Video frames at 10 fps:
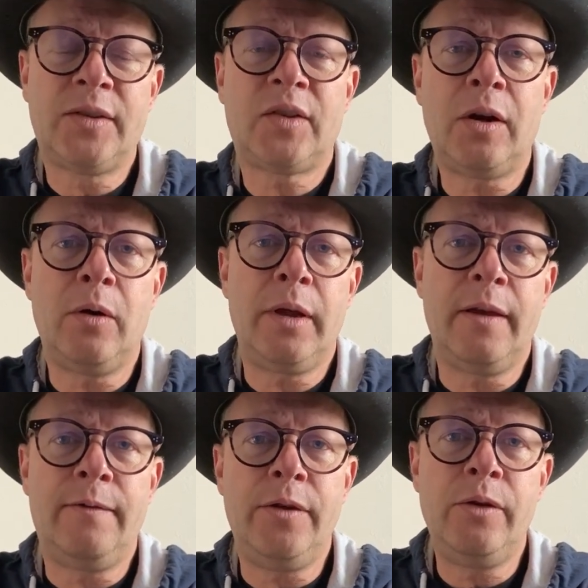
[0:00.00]
So
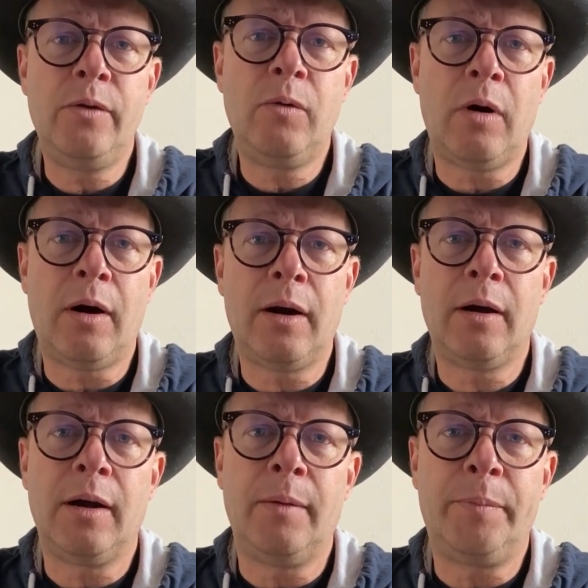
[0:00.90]
if you
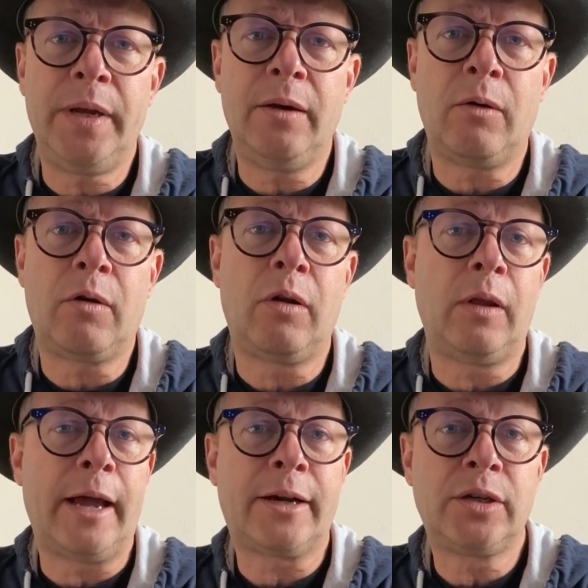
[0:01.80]
are a Beetle
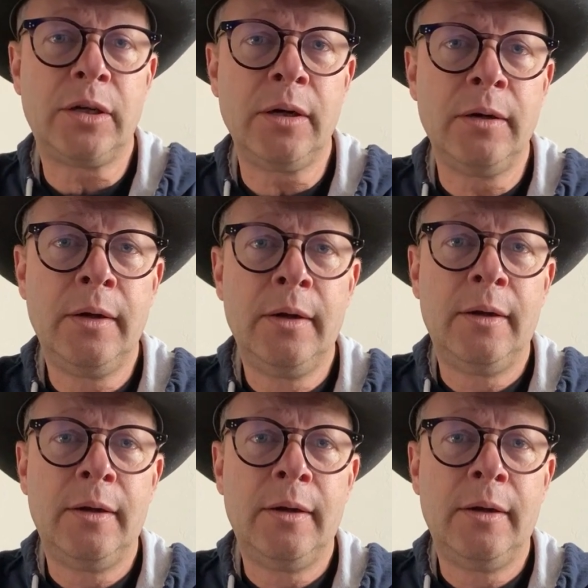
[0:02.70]
collector,